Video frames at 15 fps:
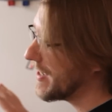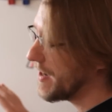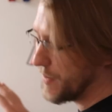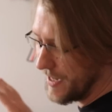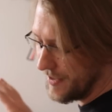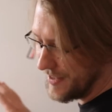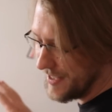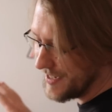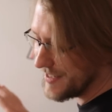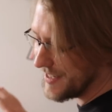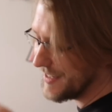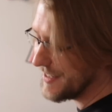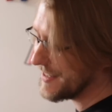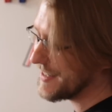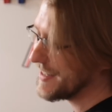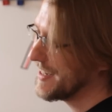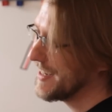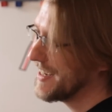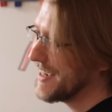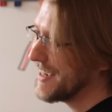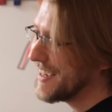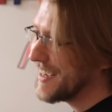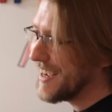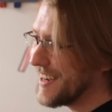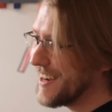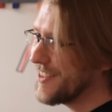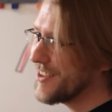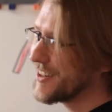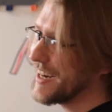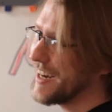about this is
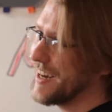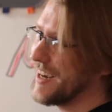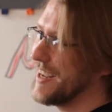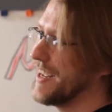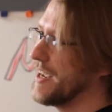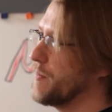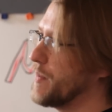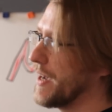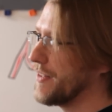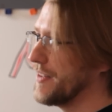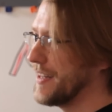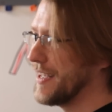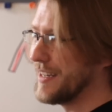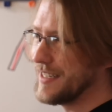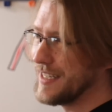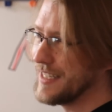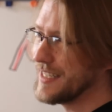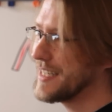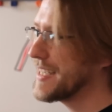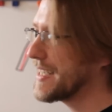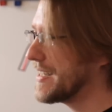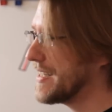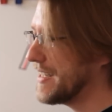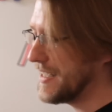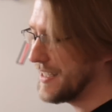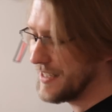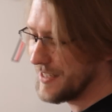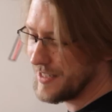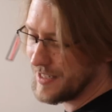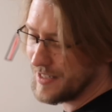another guy about the
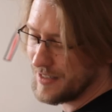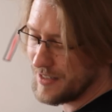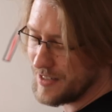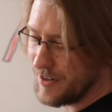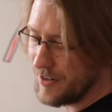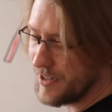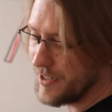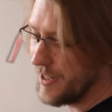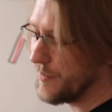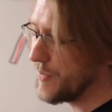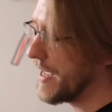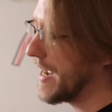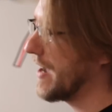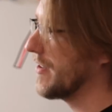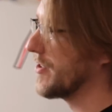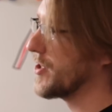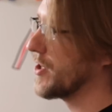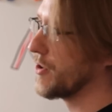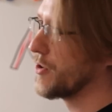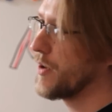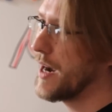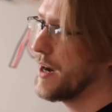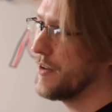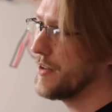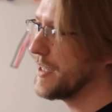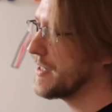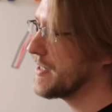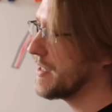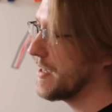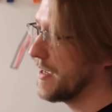1960s started claiming that Aleister
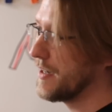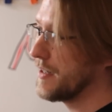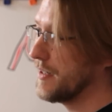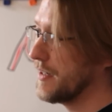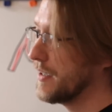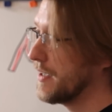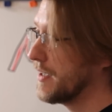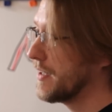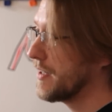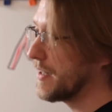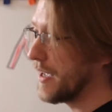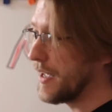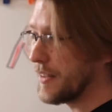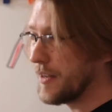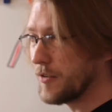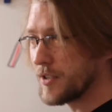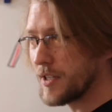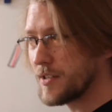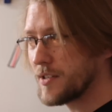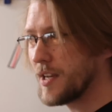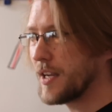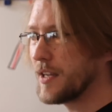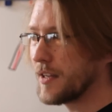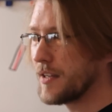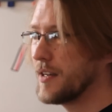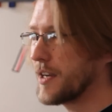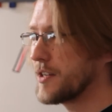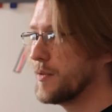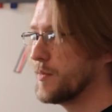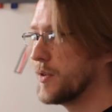Crowley said that there was a psychic
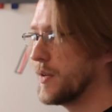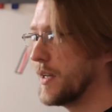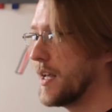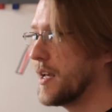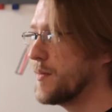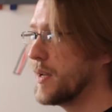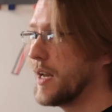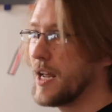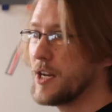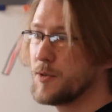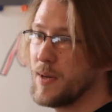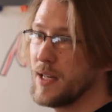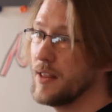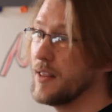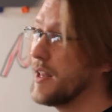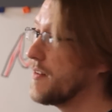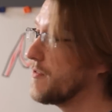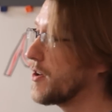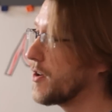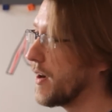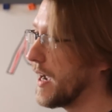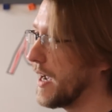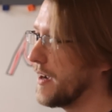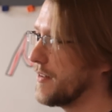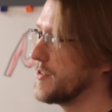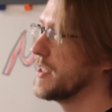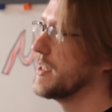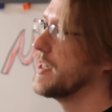connection between him and H.P. Lovecraft.